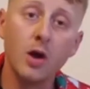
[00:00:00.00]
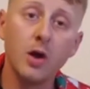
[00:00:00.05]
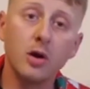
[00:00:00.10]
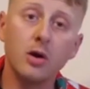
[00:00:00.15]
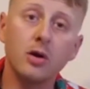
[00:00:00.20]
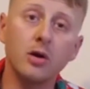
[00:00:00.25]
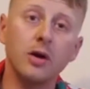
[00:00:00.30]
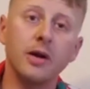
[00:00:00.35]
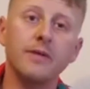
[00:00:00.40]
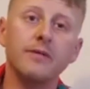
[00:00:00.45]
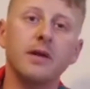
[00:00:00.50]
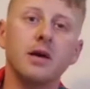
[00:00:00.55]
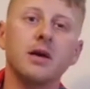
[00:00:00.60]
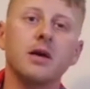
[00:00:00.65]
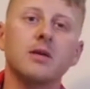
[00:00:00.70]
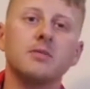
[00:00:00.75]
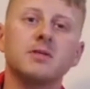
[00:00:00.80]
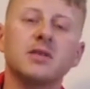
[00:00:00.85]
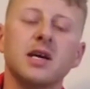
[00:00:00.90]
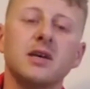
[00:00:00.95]
Good evening,
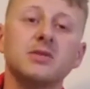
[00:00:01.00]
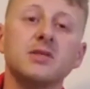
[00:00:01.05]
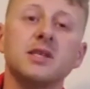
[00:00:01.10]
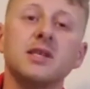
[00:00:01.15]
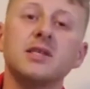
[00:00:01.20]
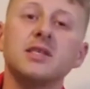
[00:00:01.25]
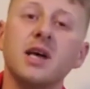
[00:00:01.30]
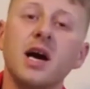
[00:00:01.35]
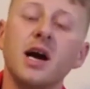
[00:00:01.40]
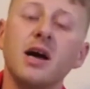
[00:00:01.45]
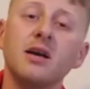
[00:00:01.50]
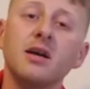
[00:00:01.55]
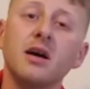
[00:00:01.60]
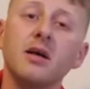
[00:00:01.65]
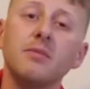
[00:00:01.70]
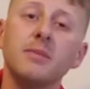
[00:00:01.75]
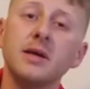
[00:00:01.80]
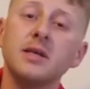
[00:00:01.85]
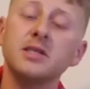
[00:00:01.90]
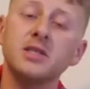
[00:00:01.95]
Cub Scouts. It is I,
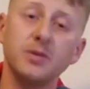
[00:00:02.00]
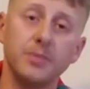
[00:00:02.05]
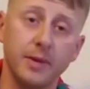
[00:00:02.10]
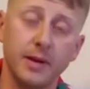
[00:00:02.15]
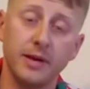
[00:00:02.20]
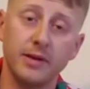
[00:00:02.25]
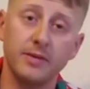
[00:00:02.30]
Cubmaster Ben,